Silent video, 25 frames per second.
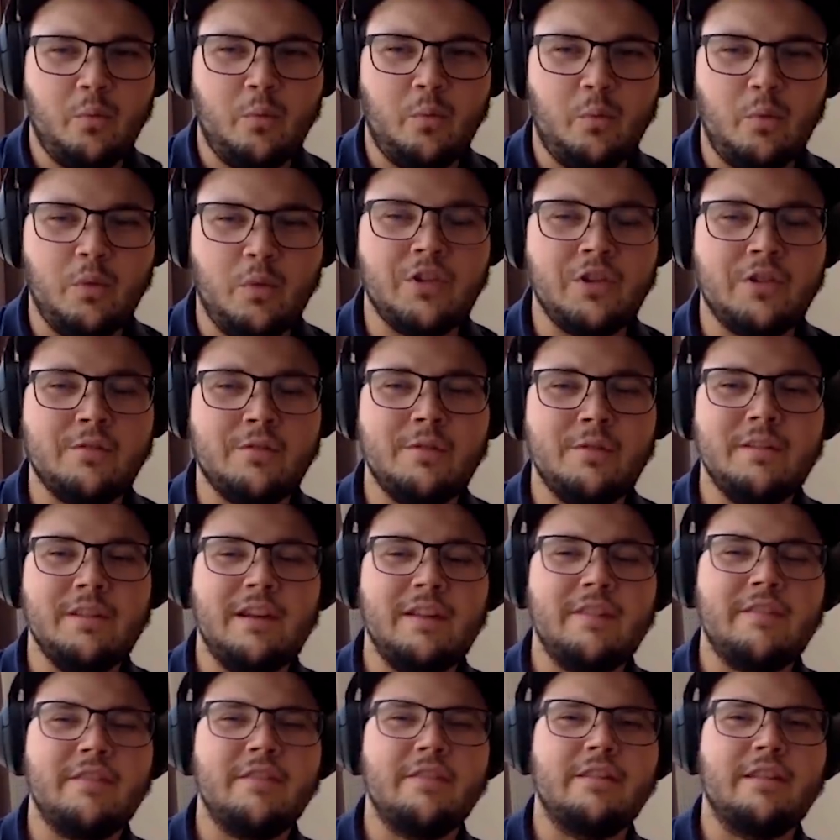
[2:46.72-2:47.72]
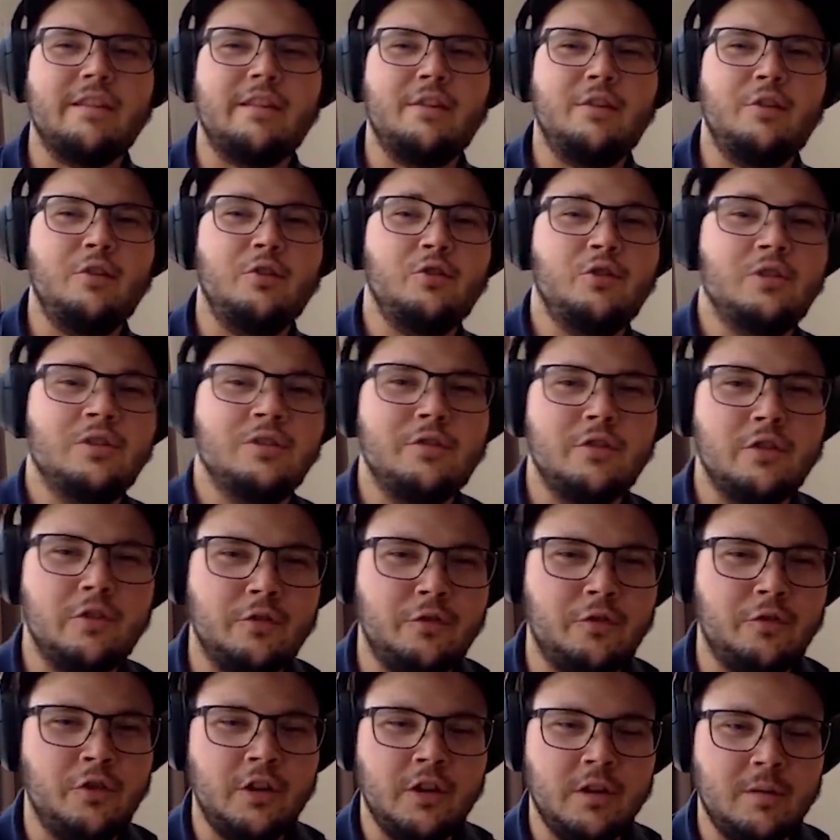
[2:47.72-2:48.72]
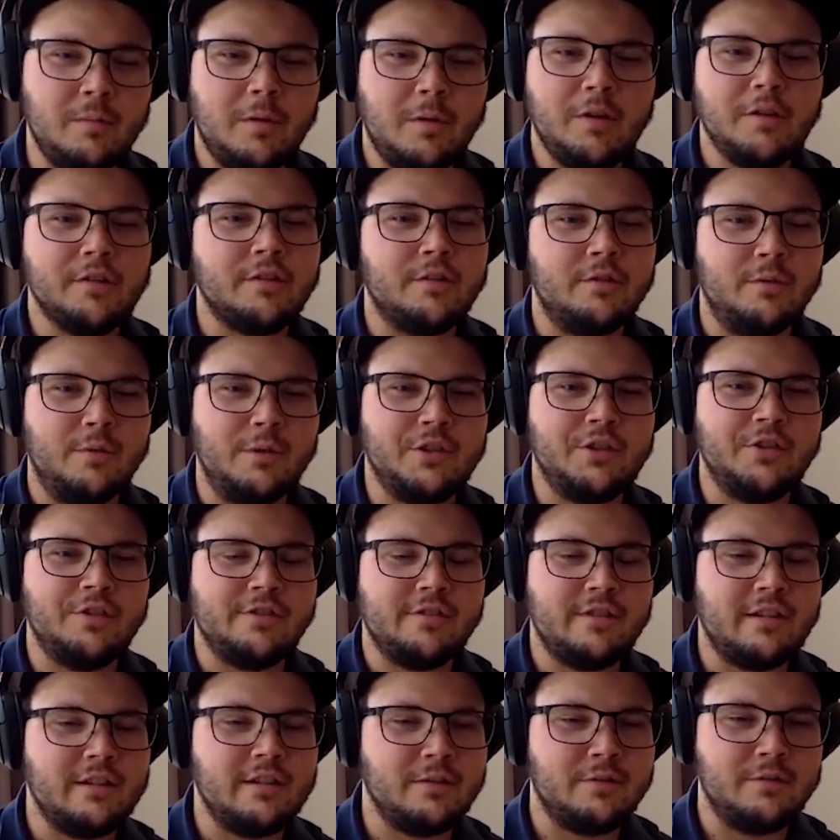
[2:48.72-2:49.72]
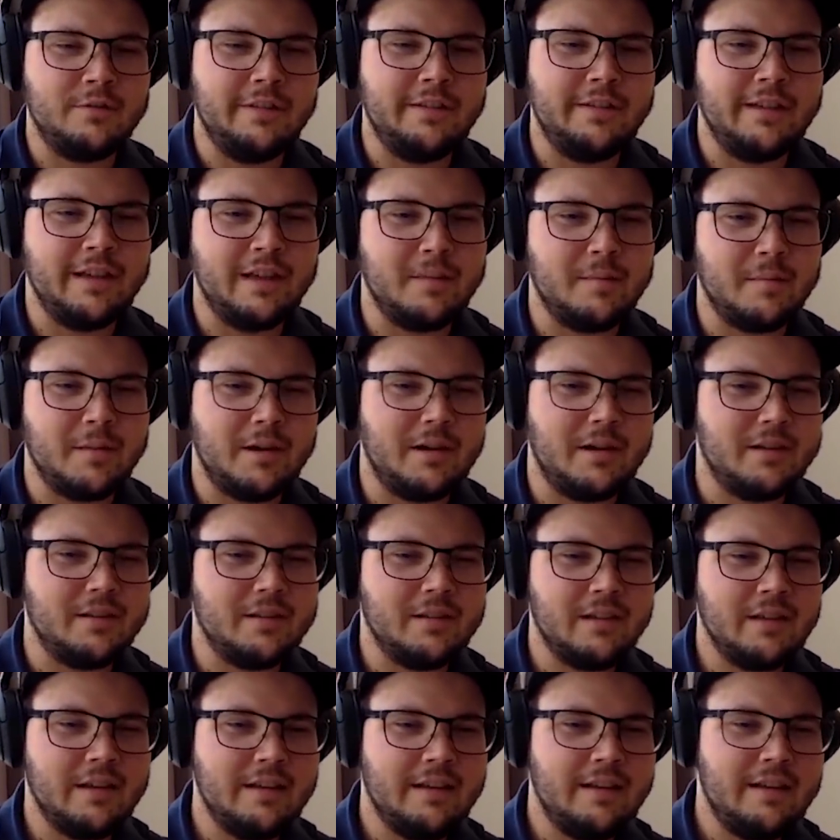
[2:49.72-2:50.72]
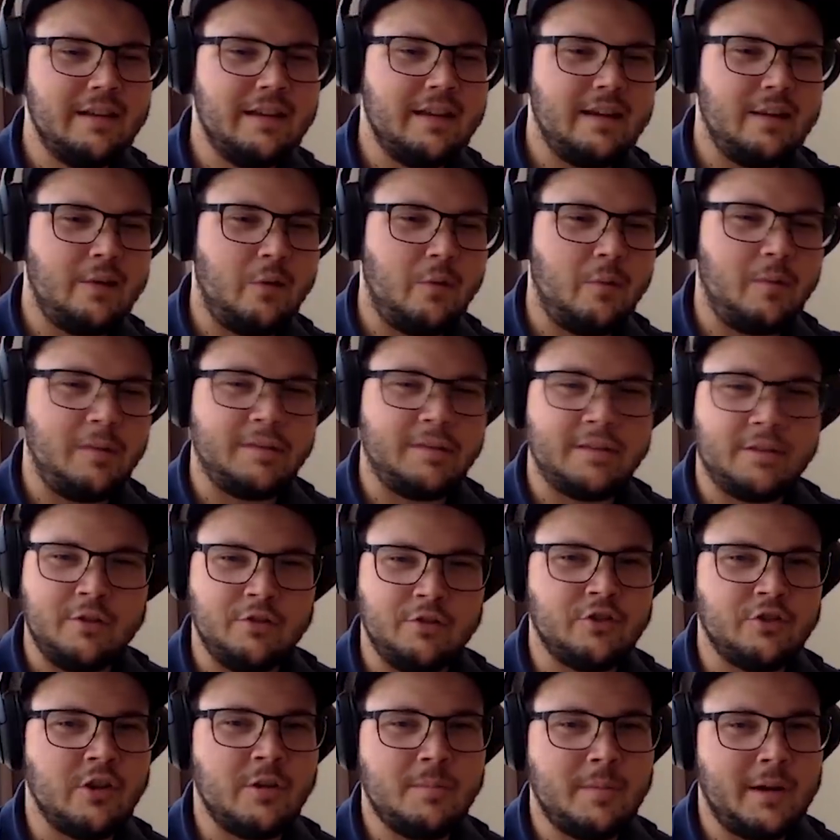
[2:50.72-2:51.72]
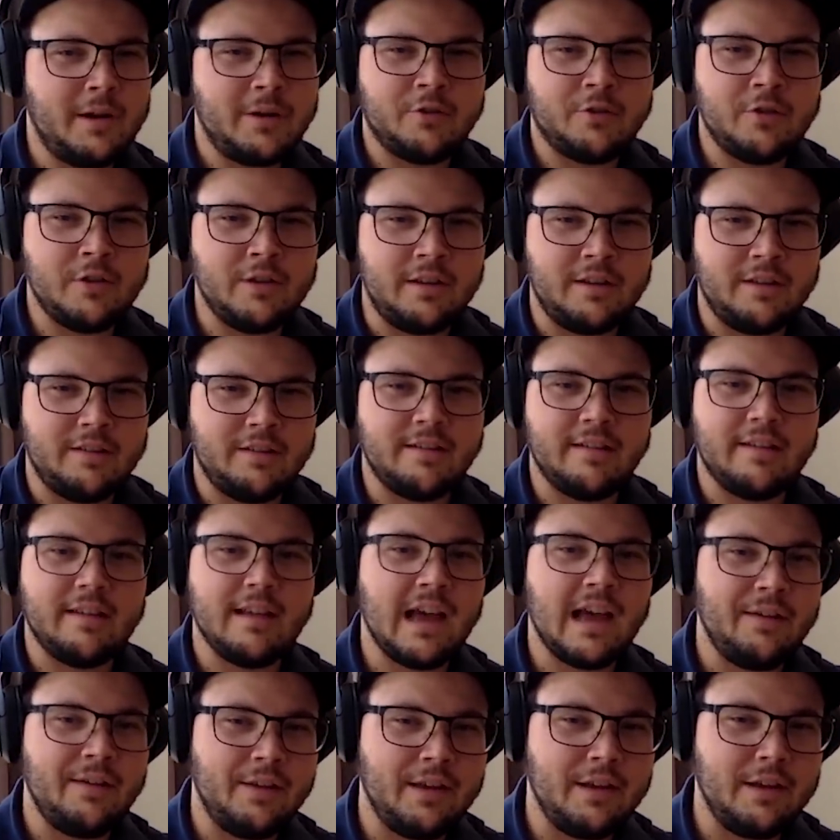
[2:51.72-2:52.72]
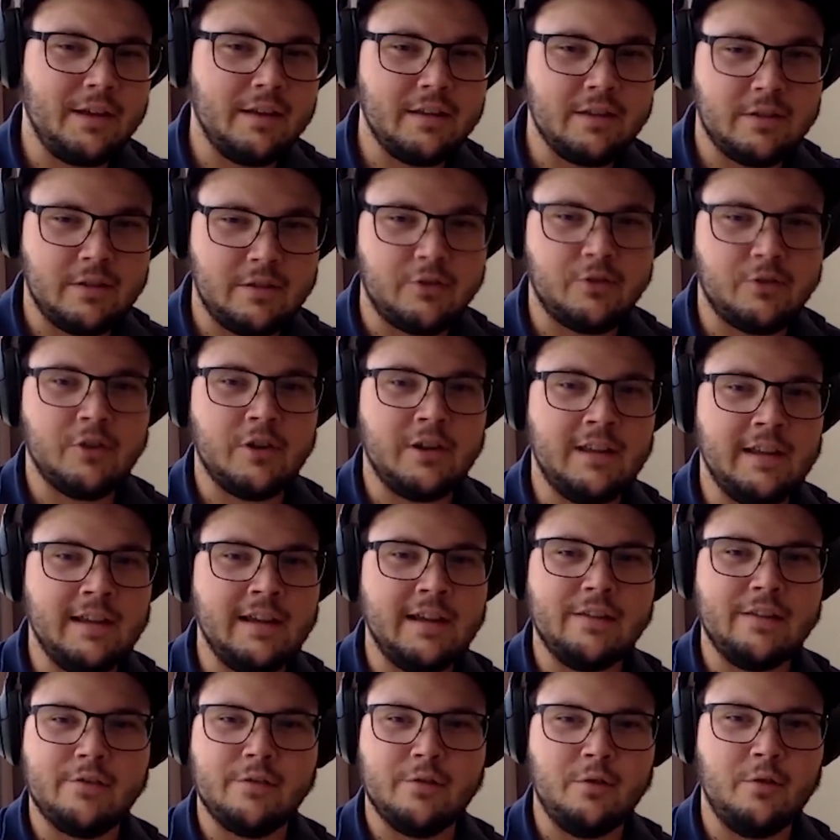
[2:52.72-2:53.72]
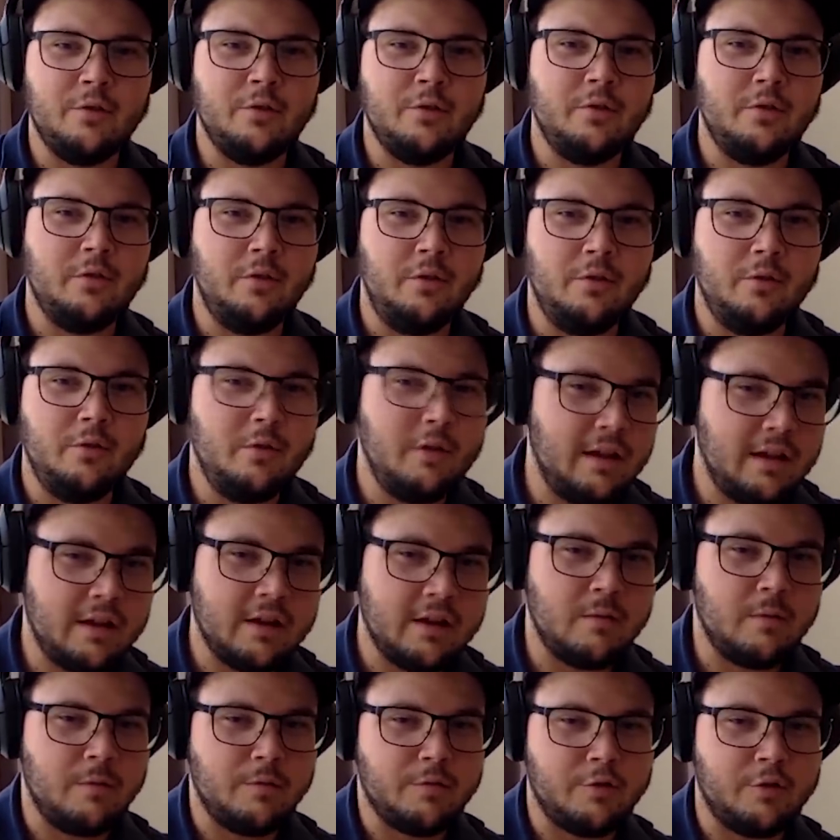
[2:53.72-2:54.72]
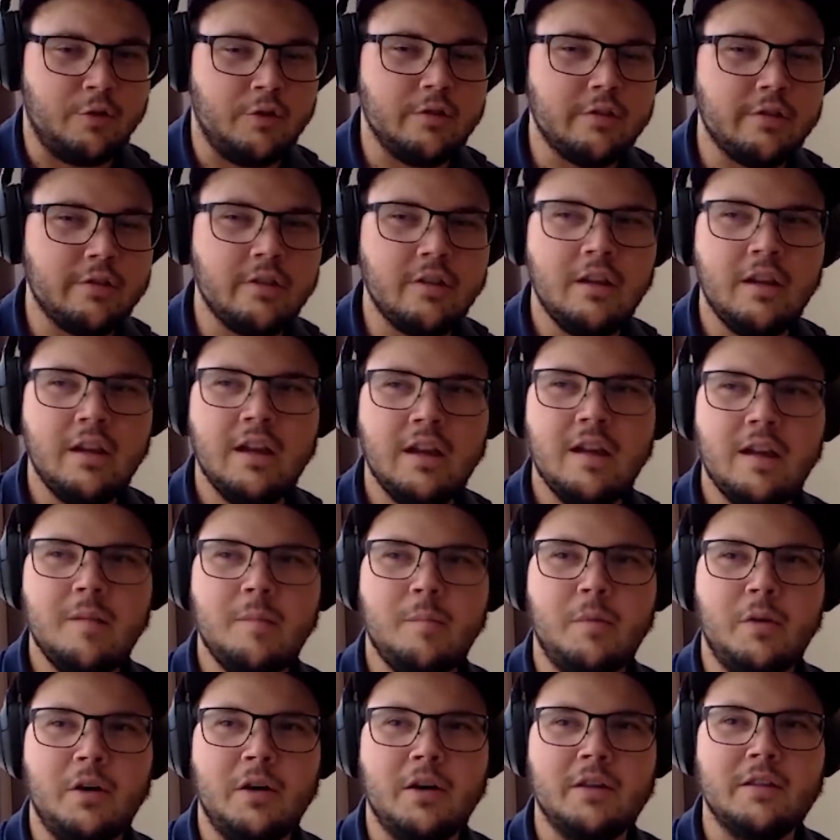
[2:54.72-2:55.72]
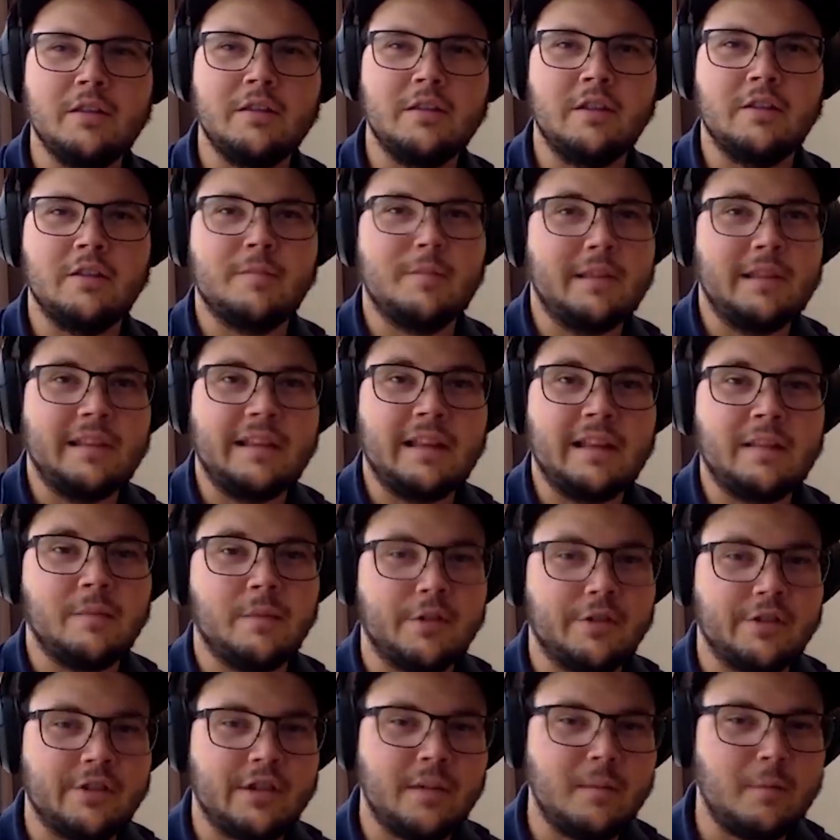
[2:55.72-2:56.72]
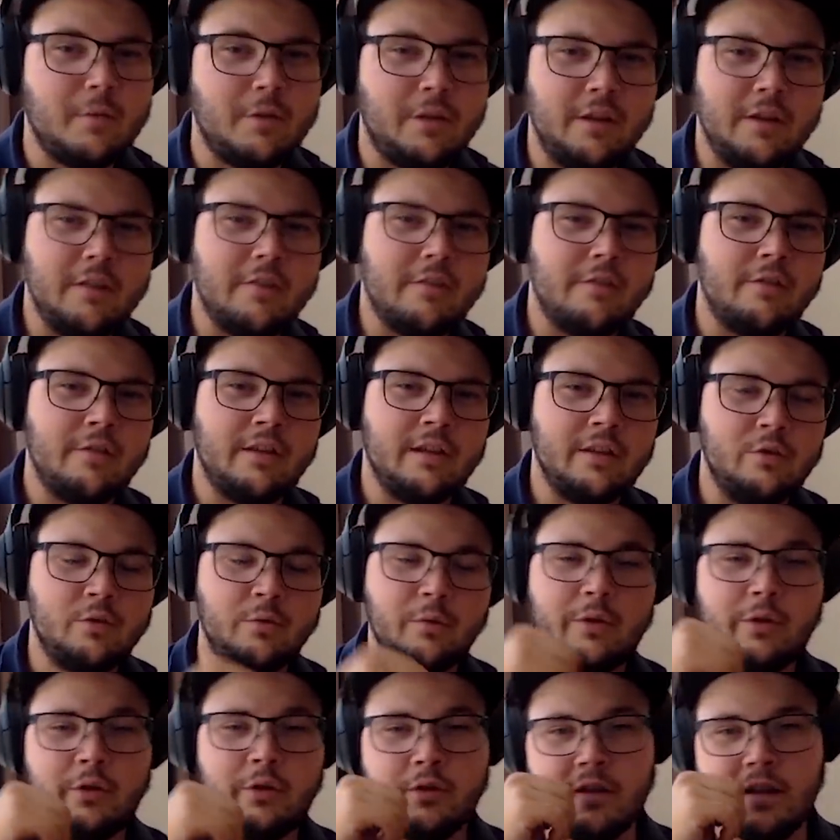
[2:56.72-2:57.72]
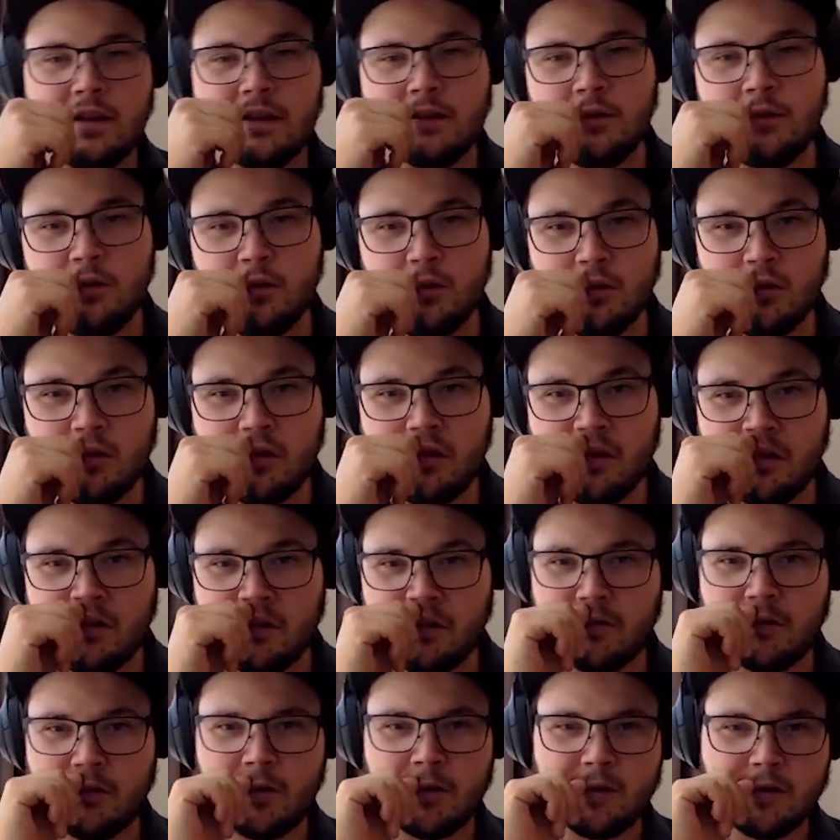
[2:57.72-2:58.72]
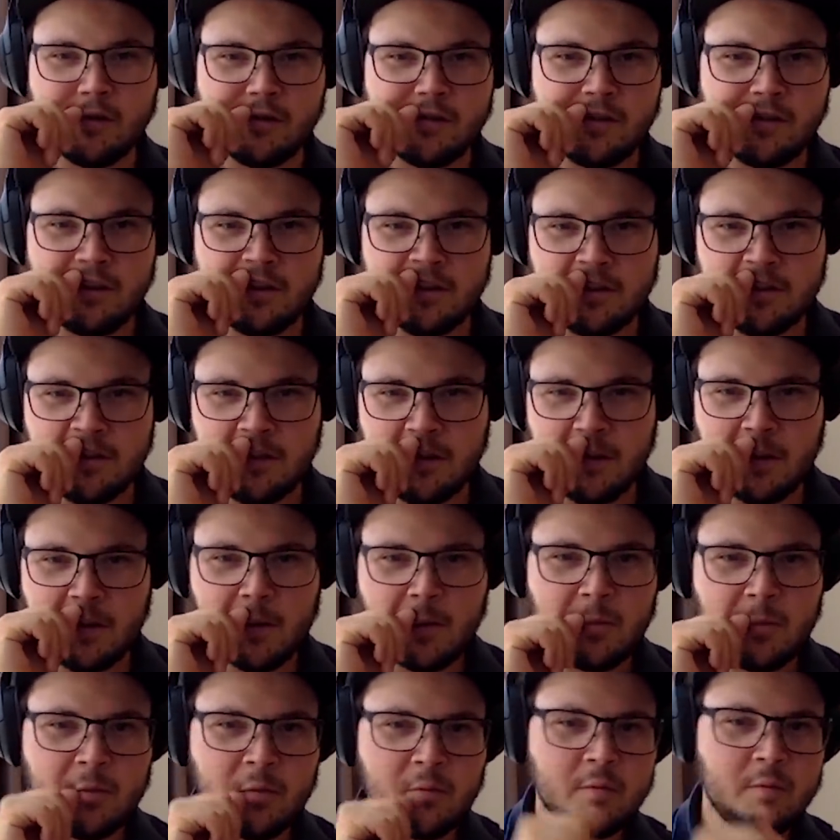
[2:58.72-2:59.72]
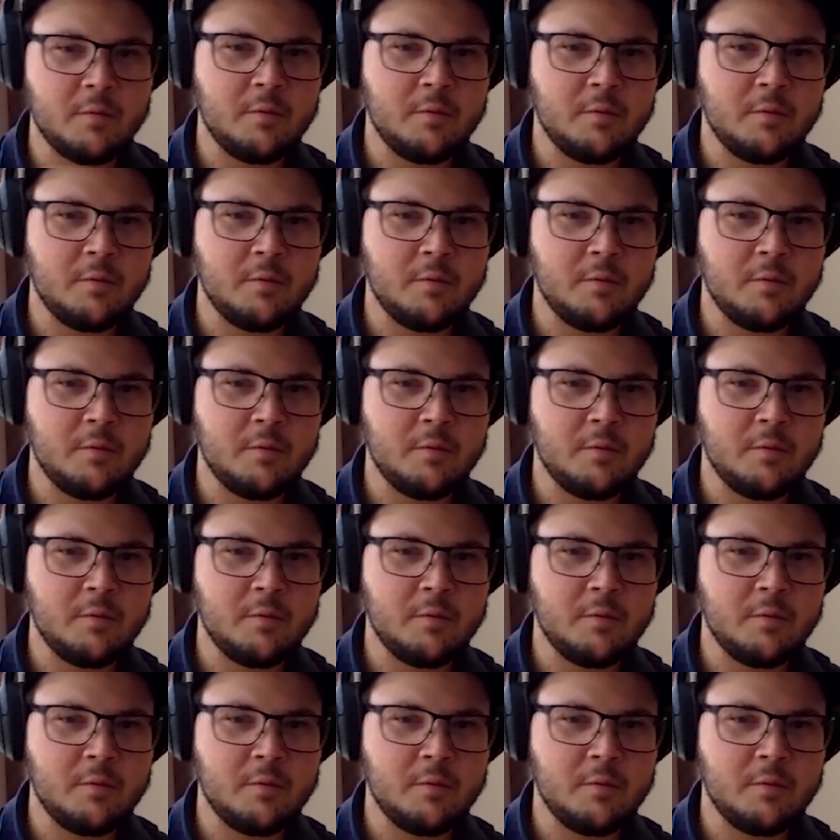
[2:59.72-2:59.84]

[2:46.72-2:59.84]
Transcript: which is really nice because like you're doing for the freedom also, which is not only like about replacing your job by trading. It's like having trading as your your income, of course, but not spending that much time on it, so you can do what you like to do and stuff on the side. Oh